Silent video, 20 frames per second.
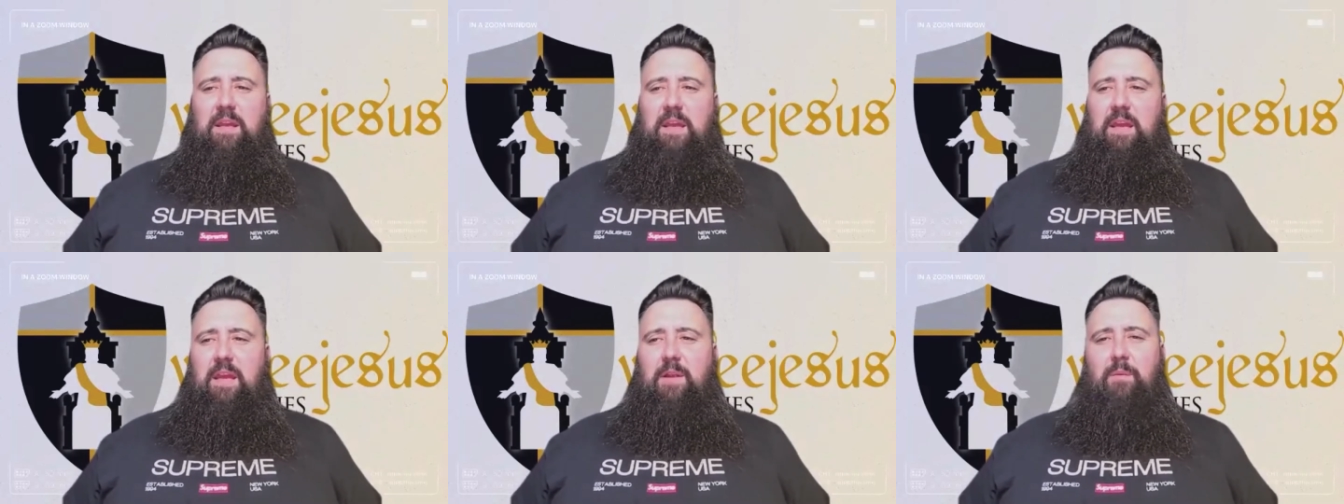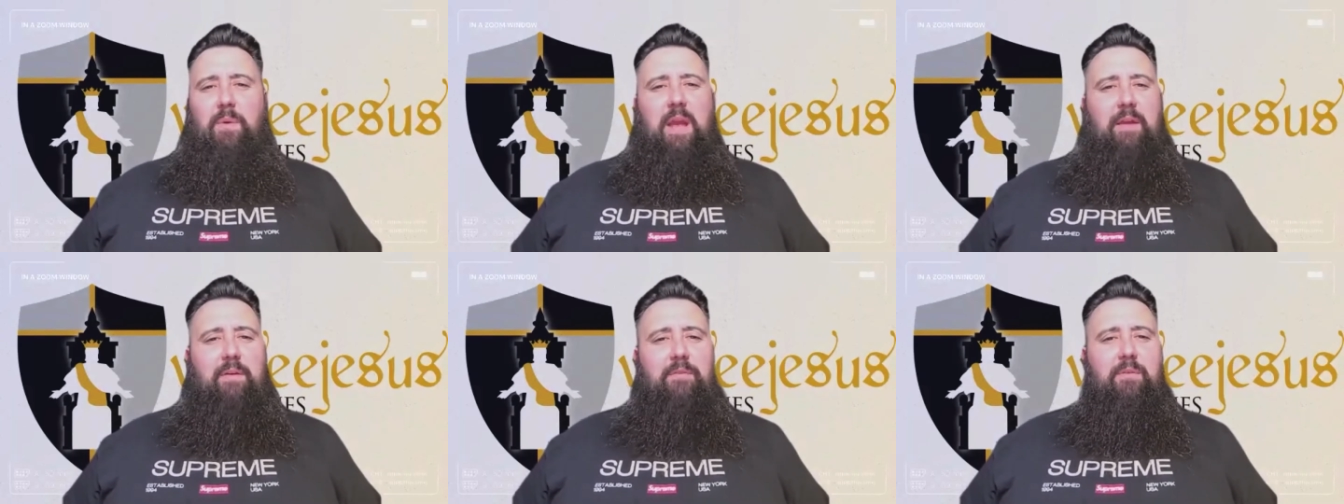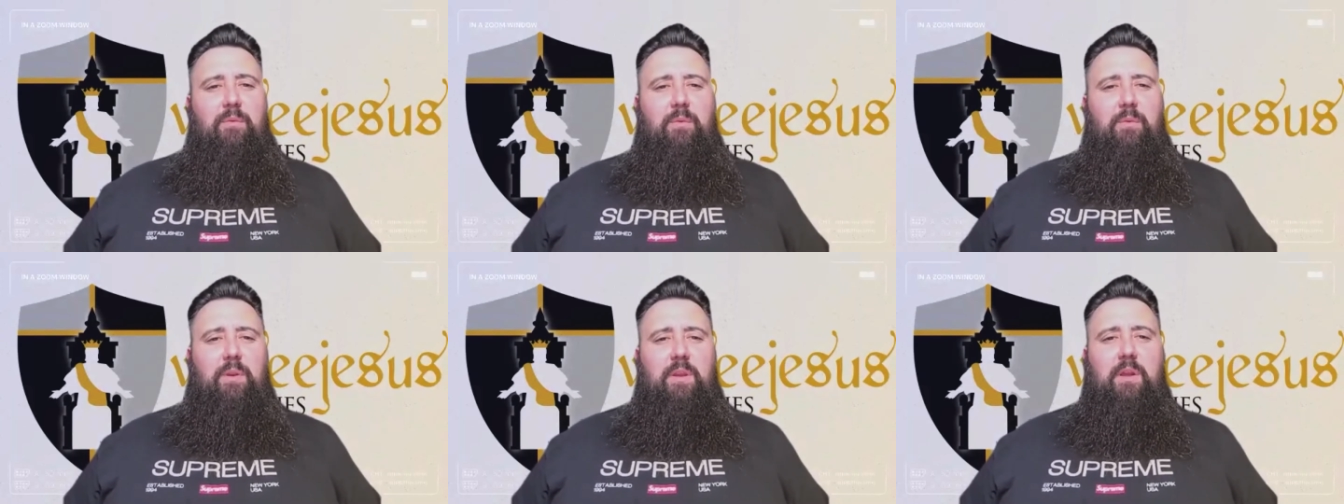and we have
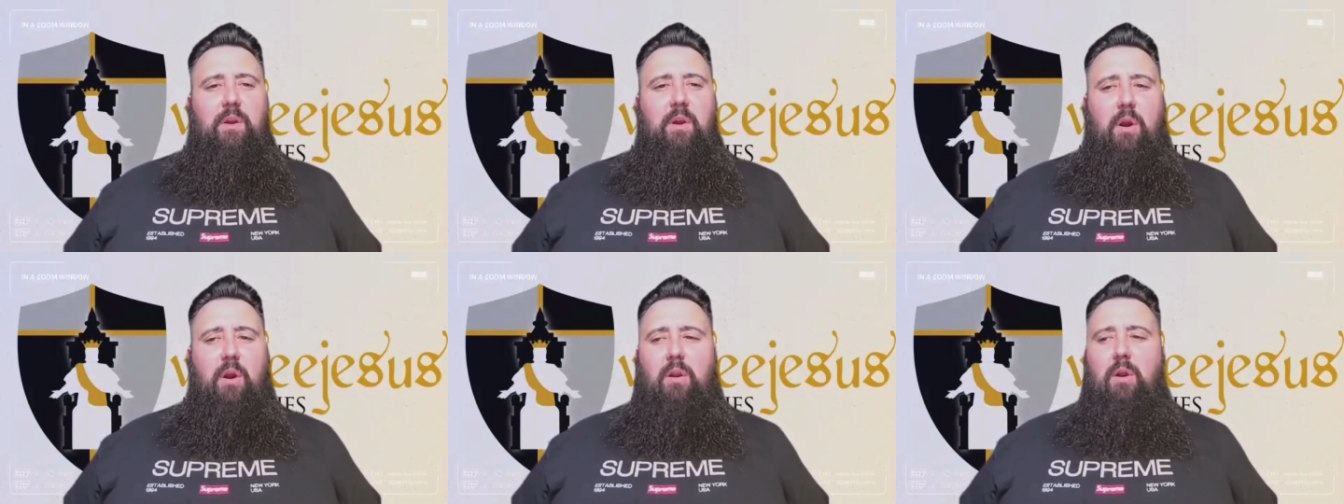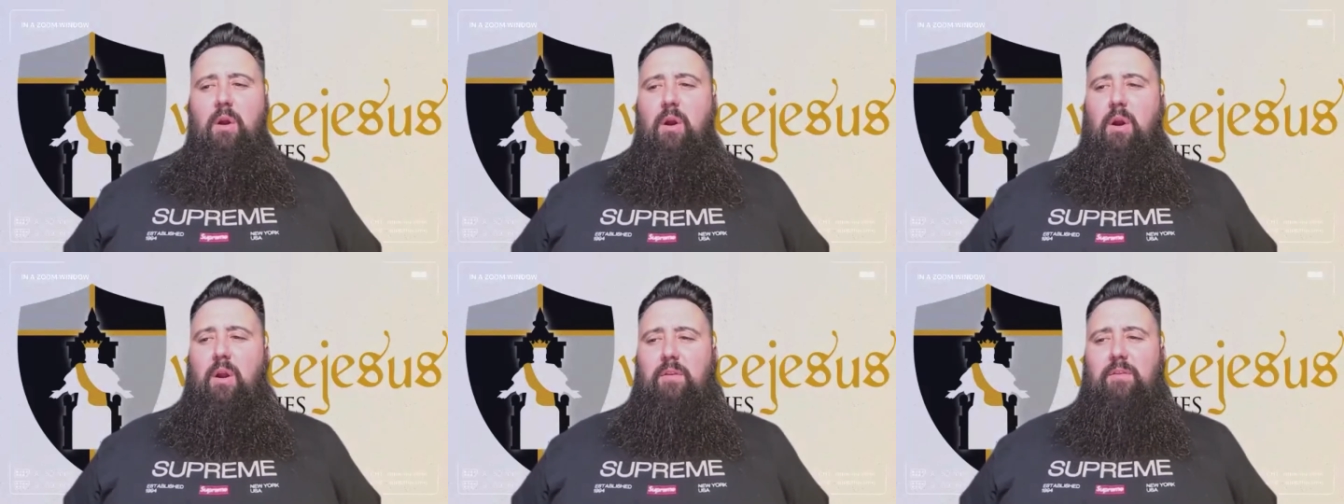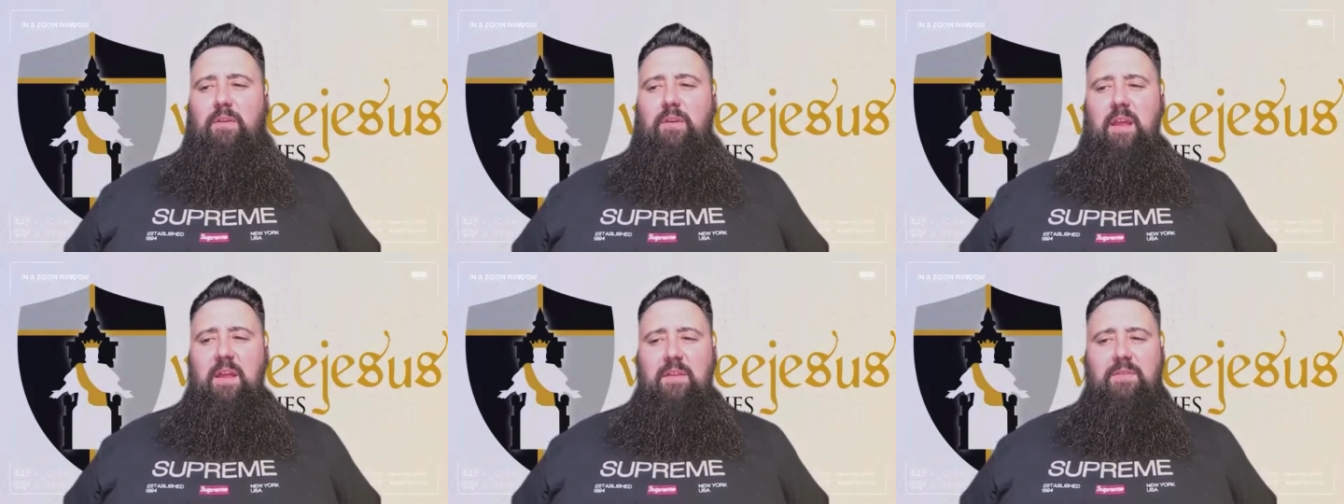to really guard our hearts
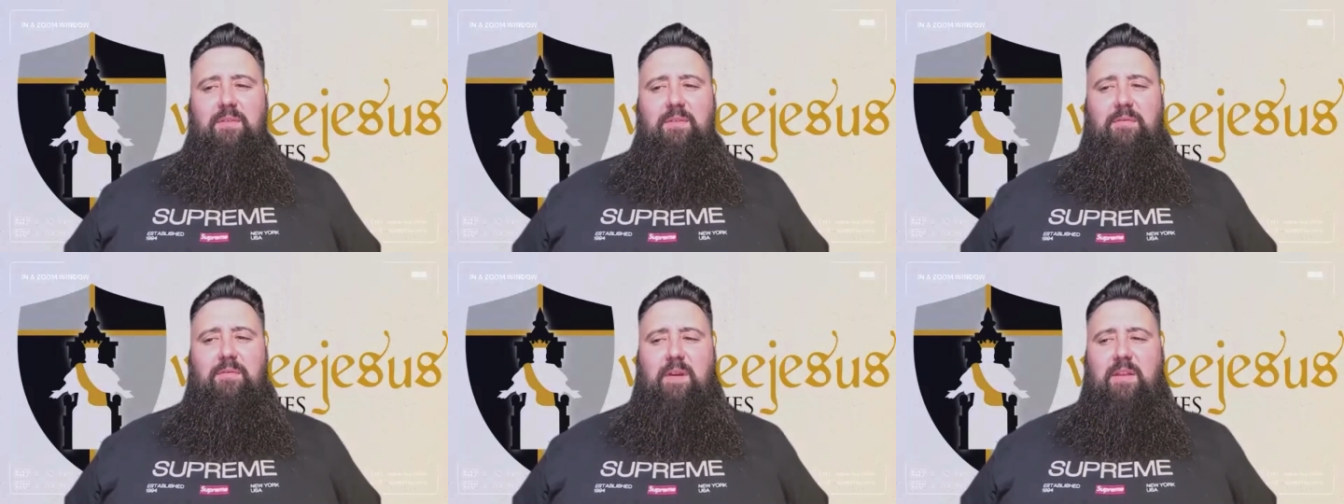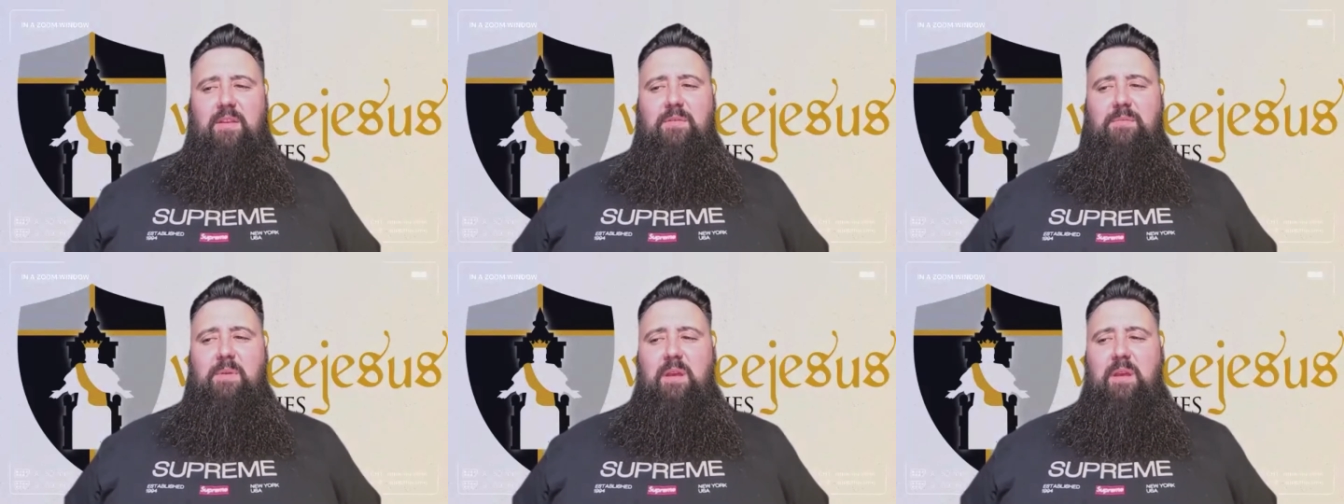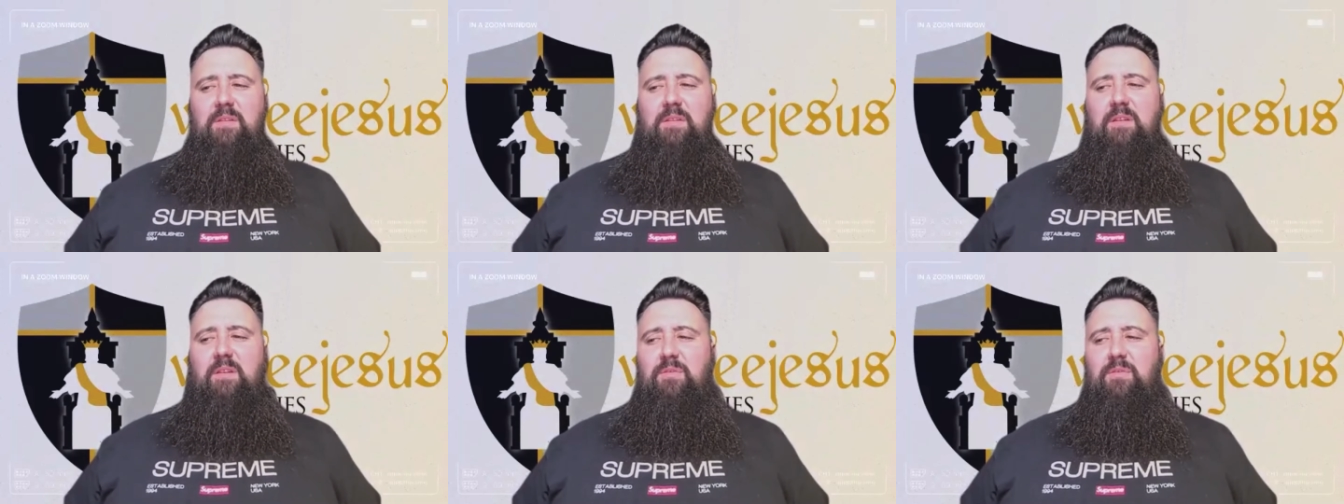against offense
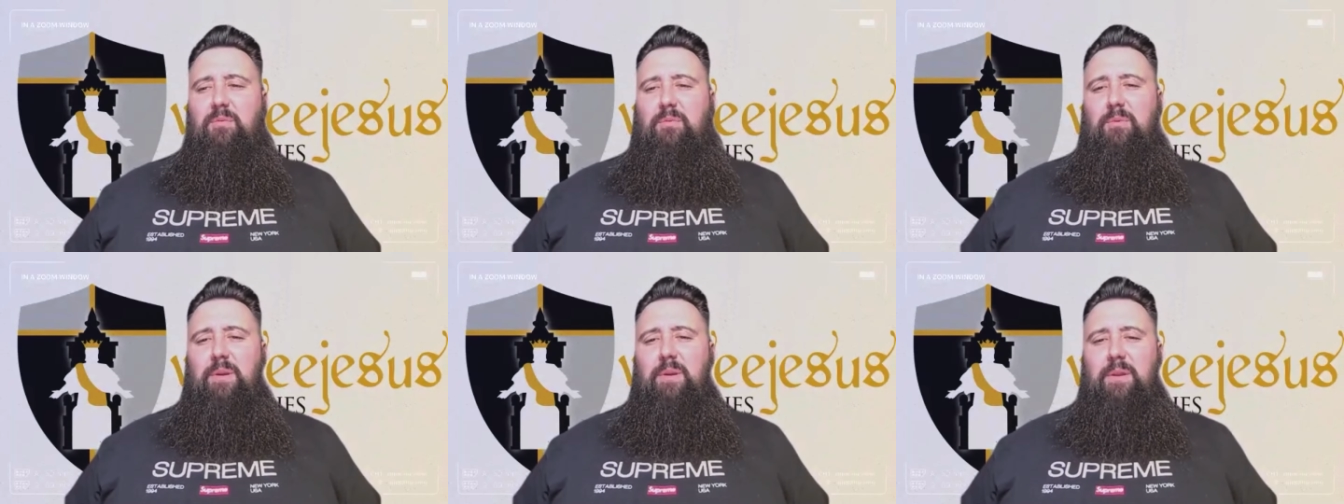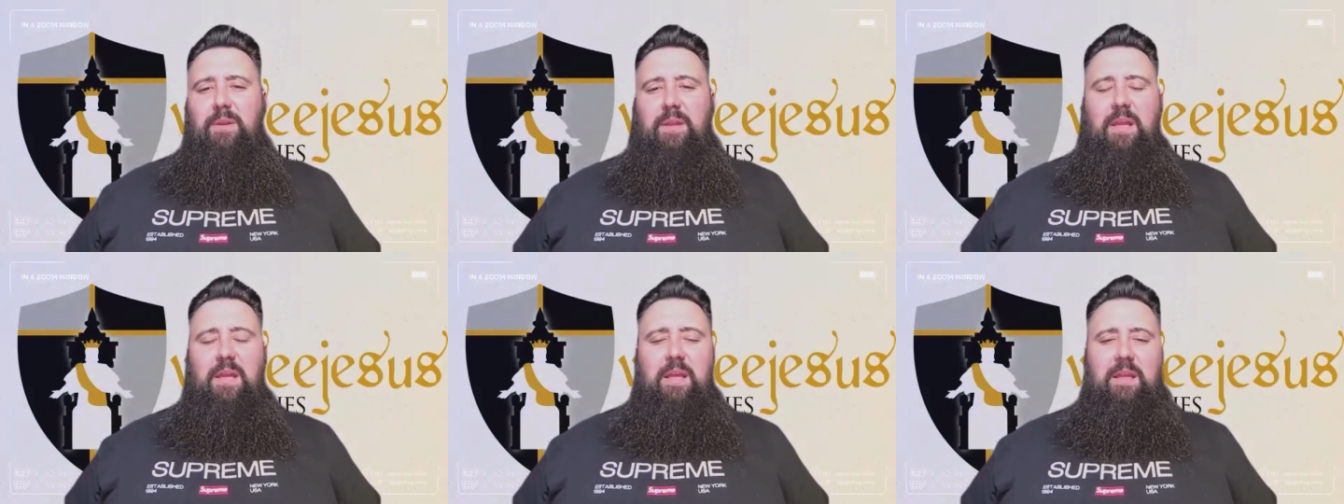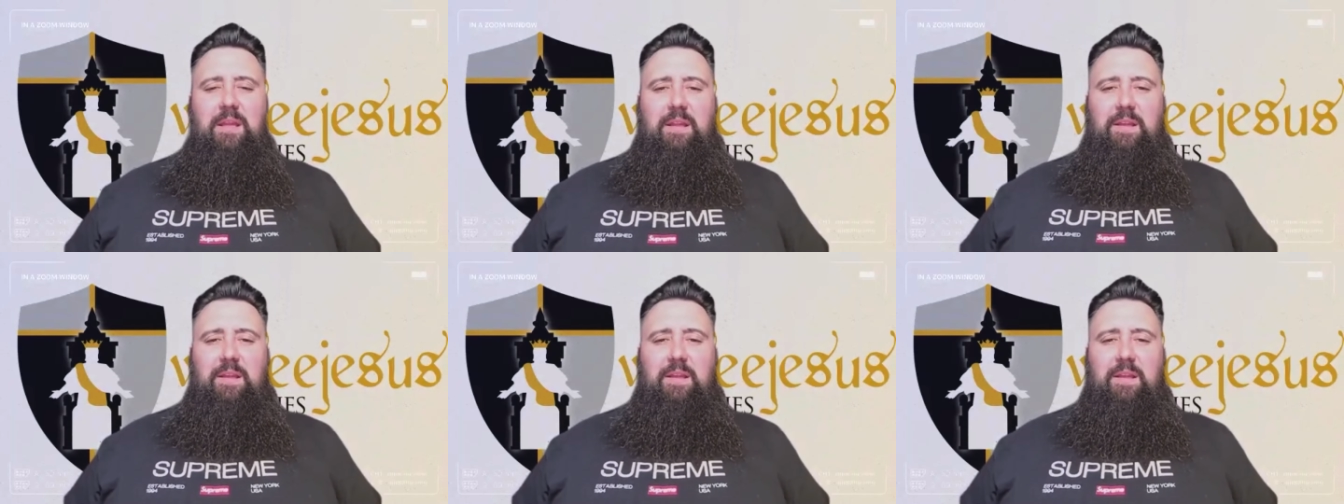because it's really